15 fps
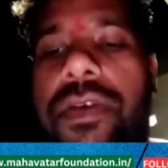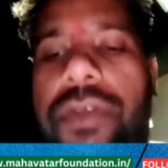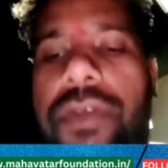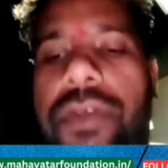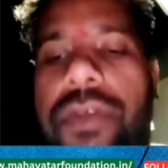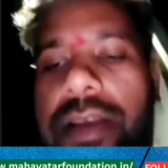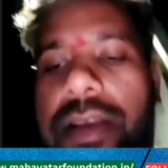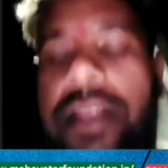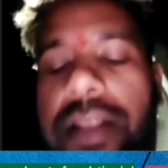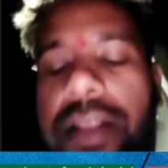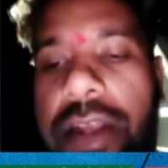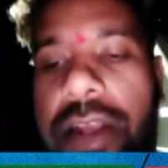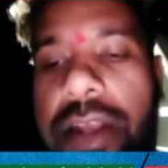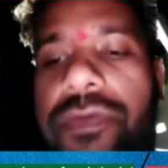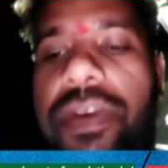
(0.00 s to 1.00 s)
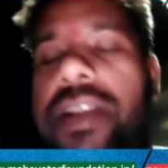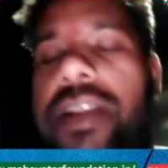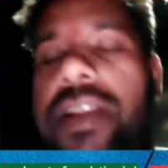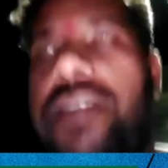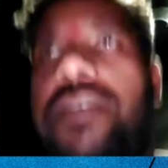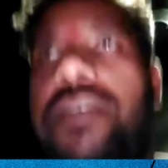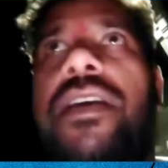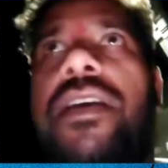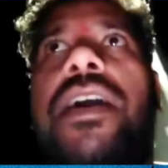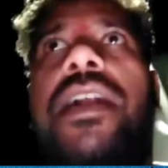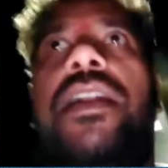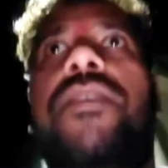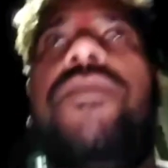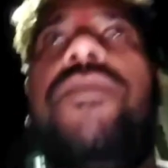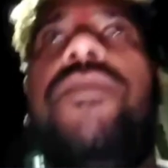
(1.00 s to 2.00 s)
and we have
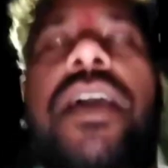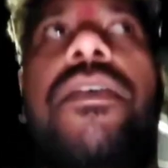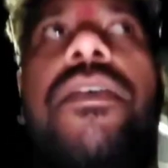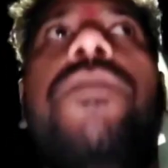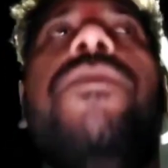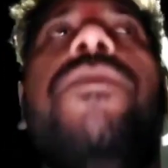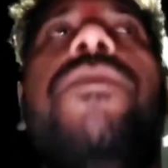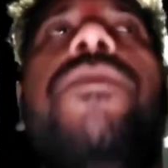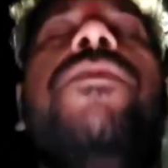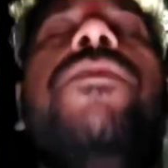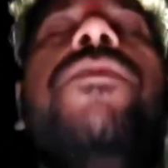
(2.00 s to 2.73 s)
learned for that,